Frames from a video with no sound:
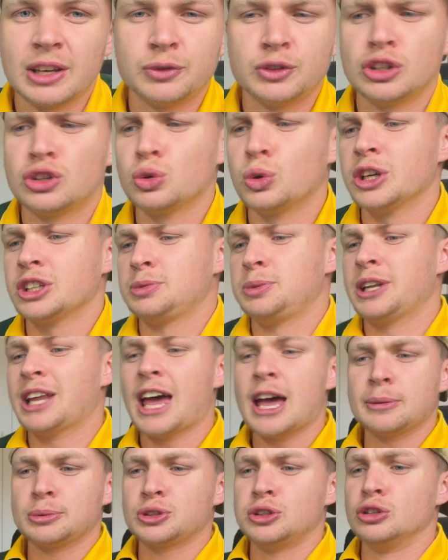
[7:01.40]
Du Toit has been an
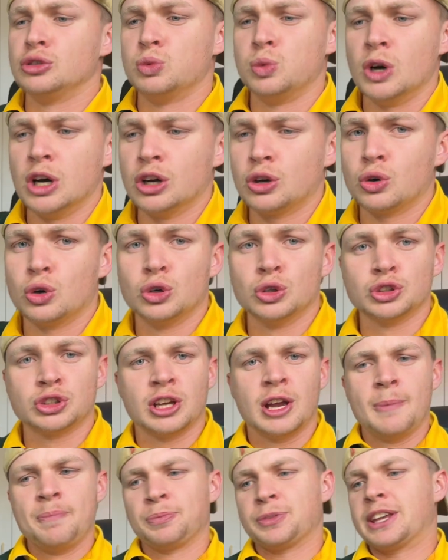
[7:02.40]
absolute workhorse,
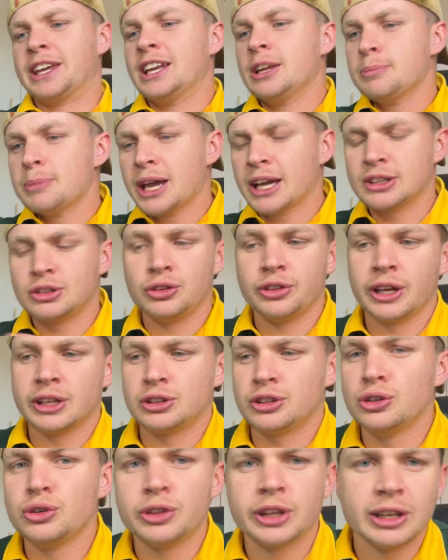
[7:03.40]
getting back to that
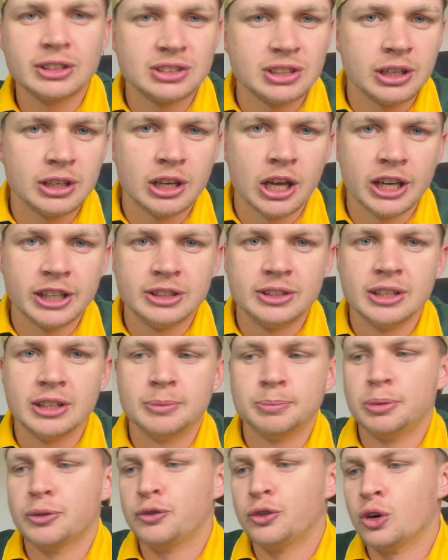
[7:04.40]

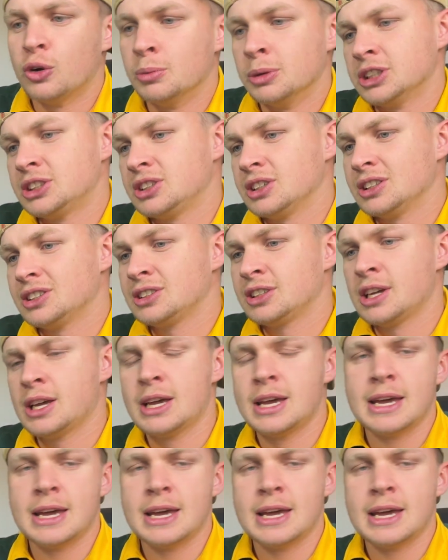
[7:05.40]
2019 performances,